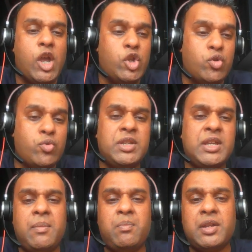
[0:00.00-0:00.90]

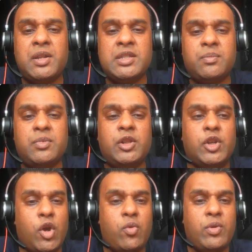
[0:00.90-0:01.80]
using a principle
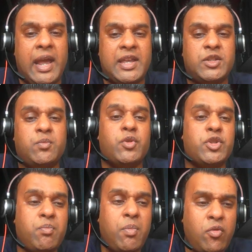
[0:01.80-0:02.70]
known as
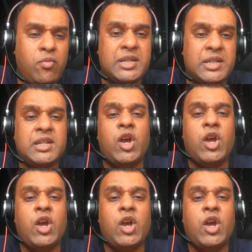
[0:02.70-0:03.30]
postponement